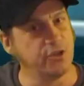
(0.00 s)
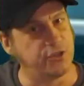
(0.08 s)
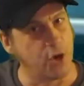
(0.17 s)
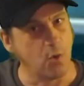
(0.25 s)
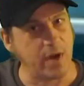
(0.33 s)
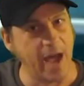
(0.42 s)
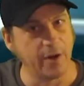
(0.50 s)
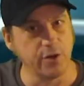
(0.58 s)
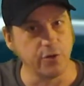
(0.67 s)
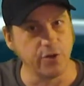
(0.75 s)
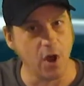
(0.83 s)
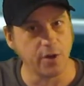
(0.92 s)
Don't coddle
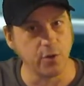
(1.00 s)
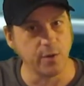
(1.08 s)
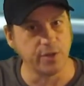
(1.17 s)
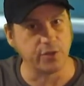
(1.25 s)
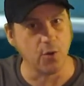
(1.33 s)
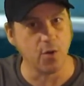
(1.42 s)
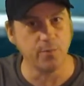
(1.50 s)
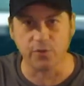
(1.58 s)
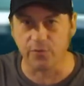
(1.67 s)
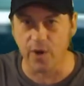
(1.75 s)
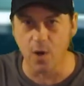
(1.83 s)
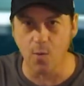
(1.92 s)
your dog during storms
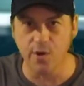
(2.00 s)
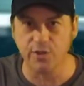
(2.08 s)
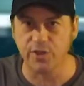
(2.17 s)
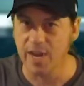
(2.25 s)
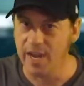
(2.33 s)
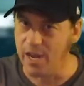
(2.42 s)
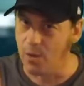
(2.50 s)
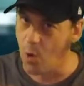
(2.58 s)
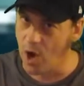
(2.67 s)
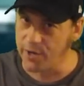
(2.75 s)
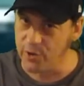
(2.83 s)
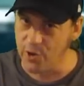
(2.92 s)
or fireworks, and
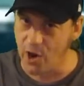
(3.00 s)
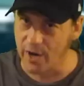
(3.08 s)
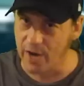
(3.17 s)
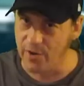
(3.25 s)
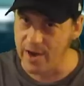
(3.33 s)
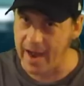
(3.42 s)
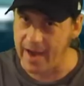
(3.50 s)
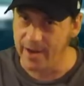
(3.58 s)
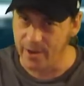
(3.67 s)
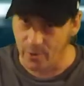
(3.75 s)
walk your dog every day.